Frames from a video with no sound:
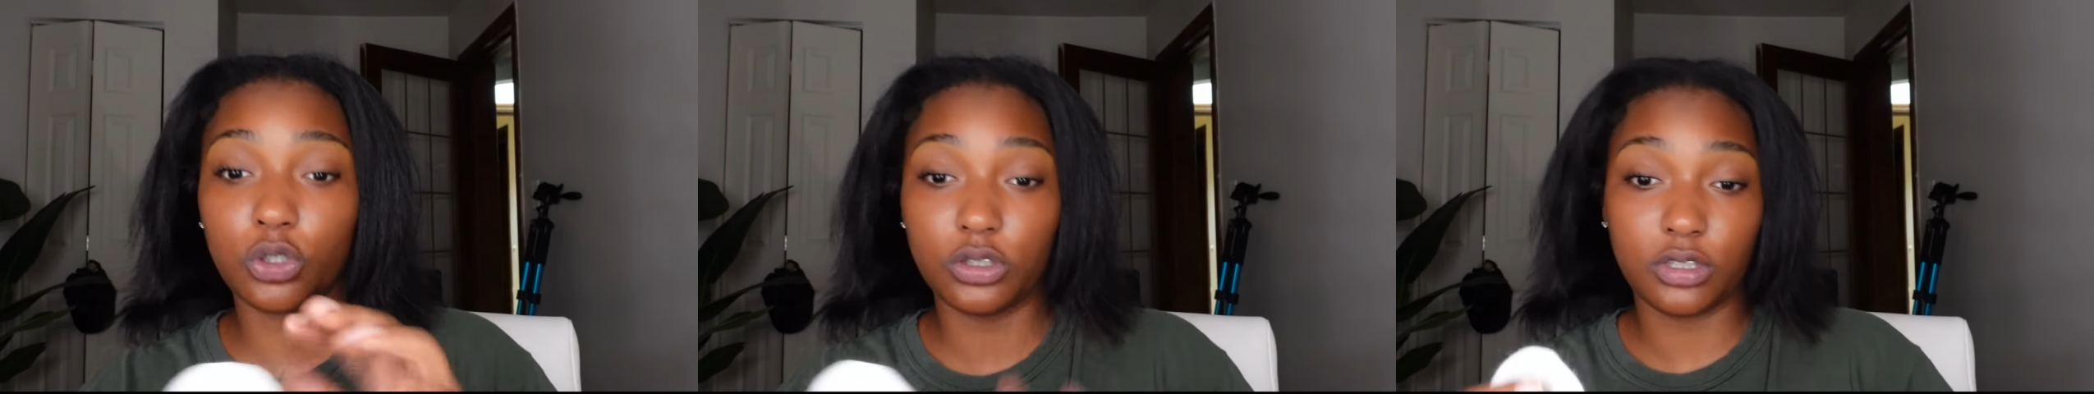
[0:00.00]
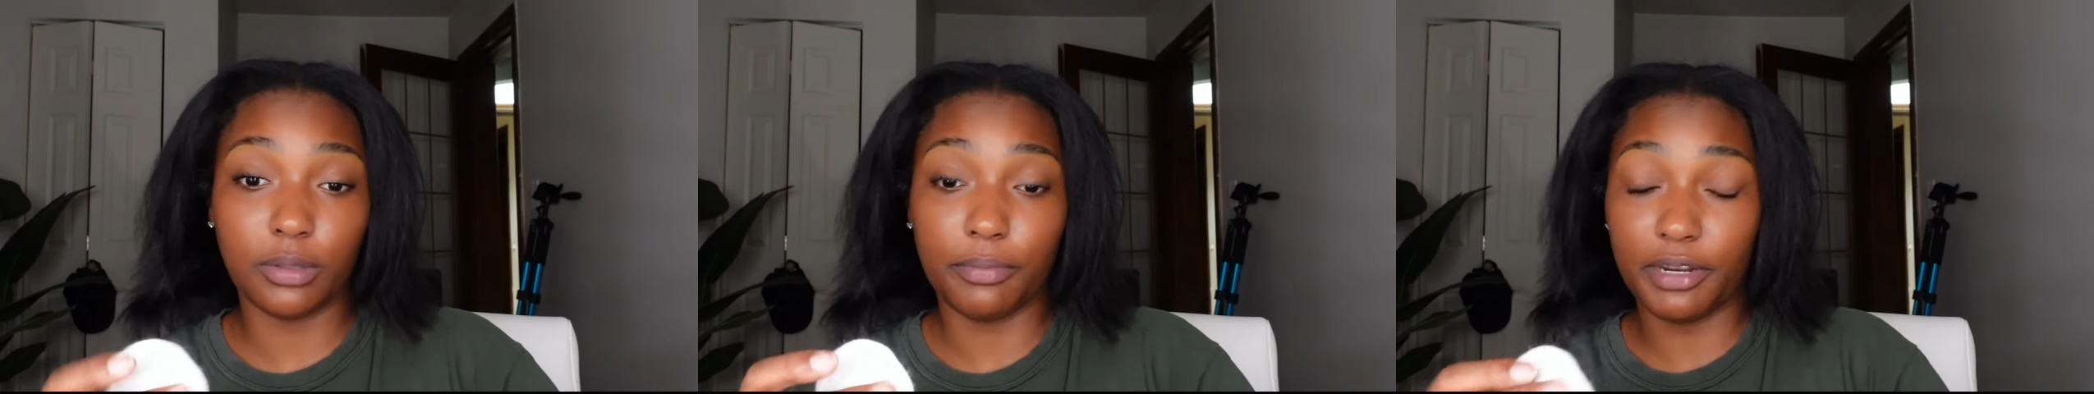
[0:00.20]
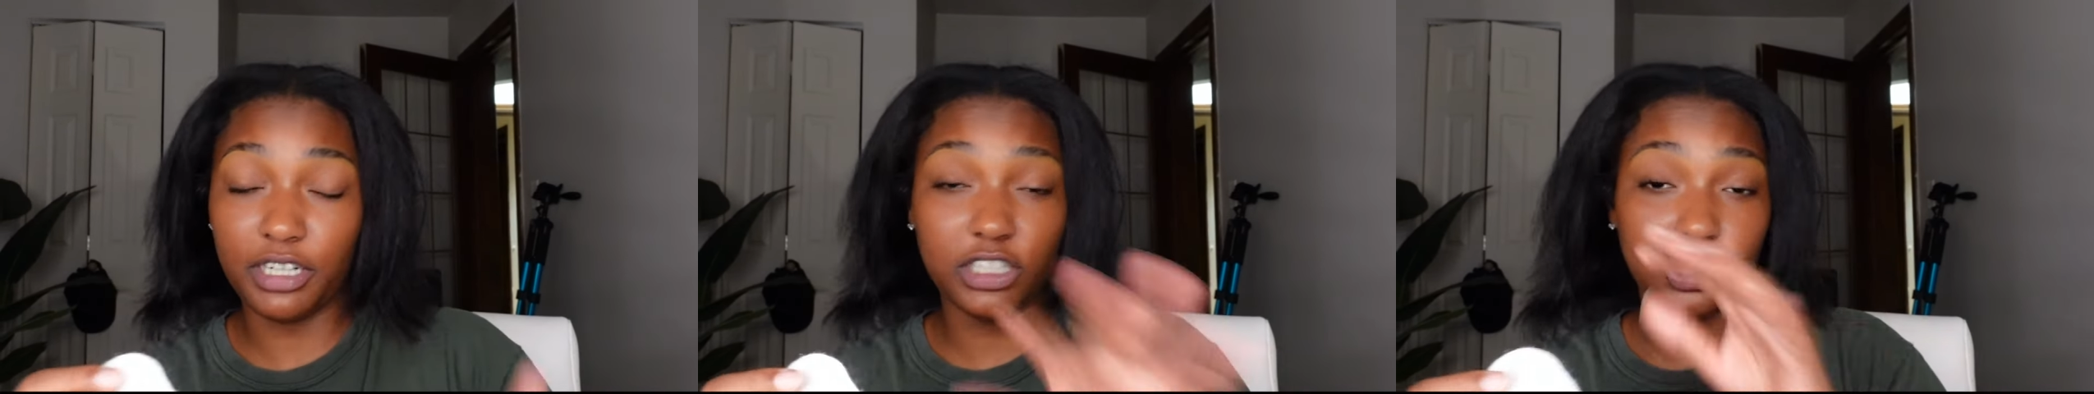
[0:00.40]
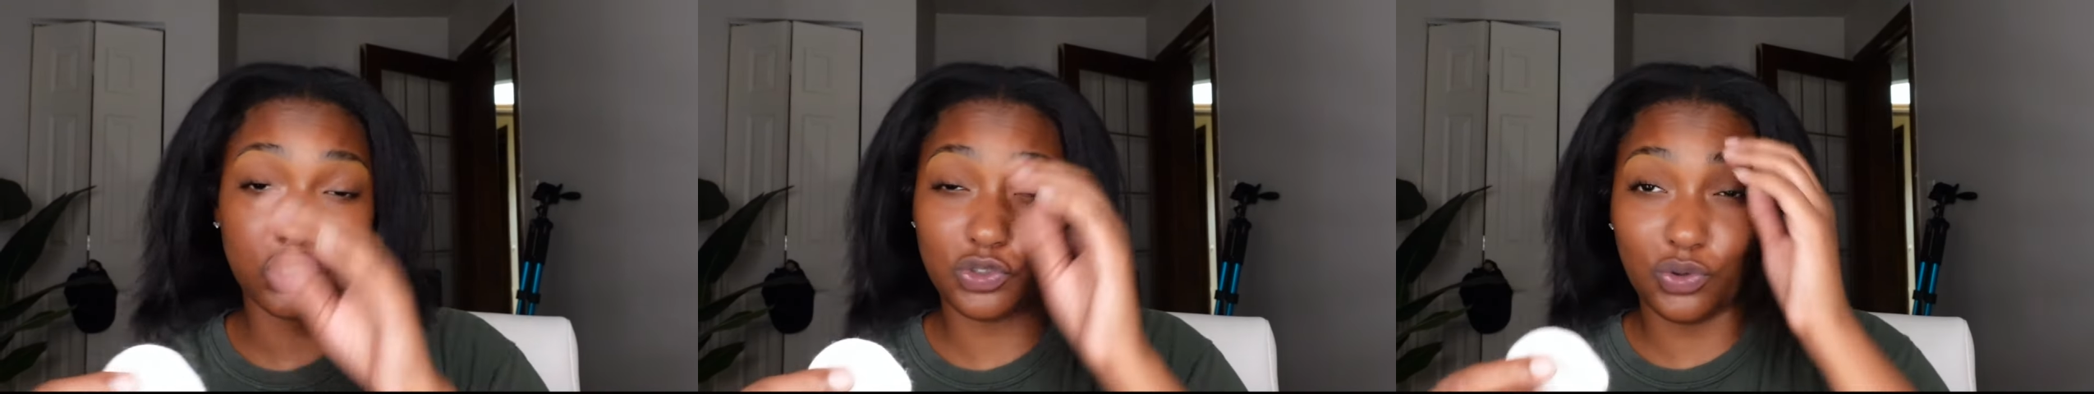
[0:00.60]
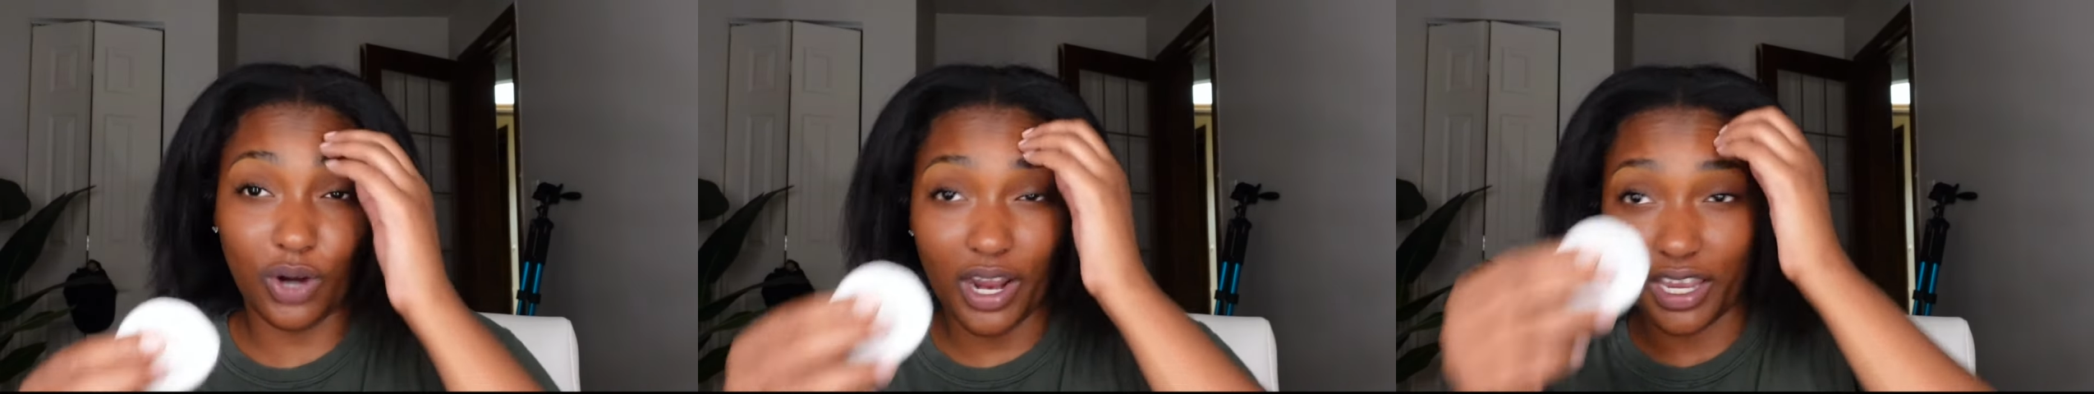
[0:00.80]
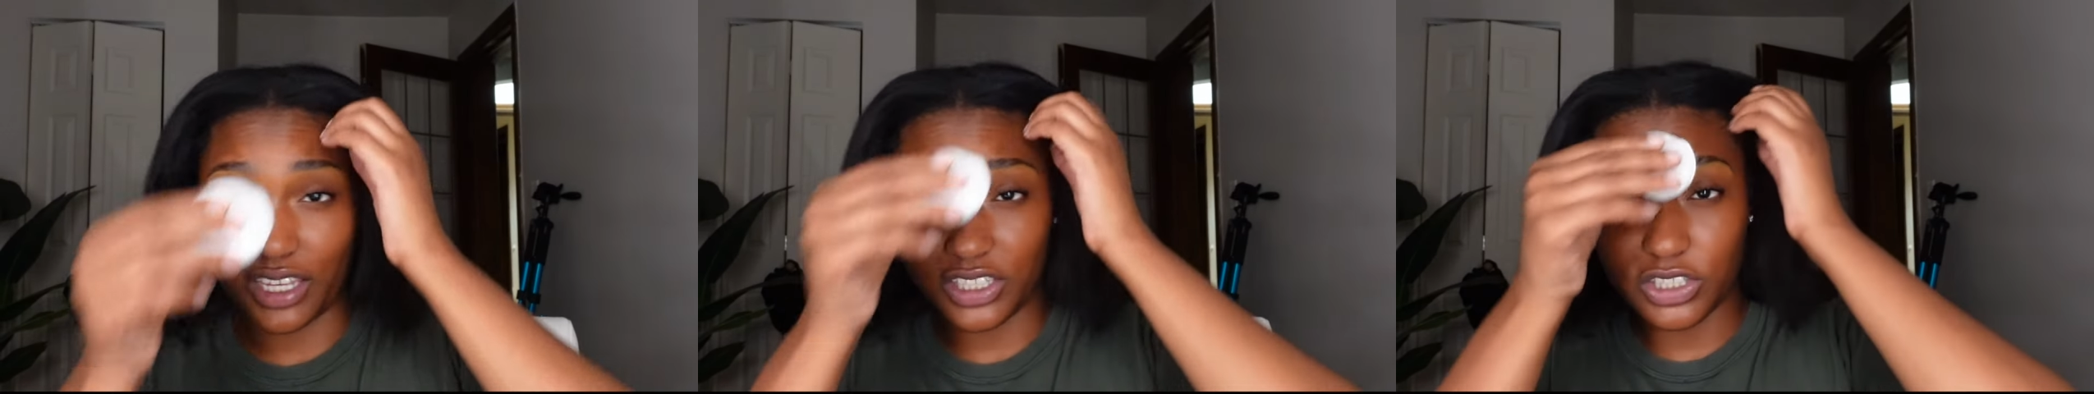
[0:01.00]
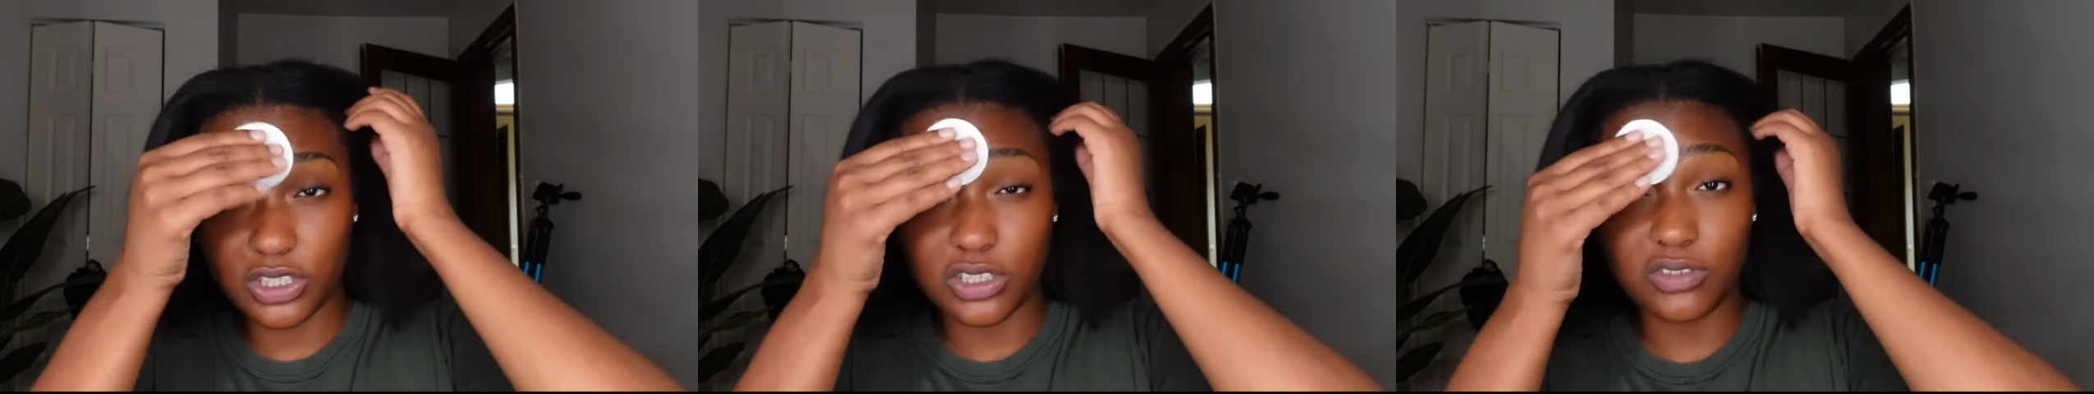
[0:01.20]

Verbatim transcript: the money is great.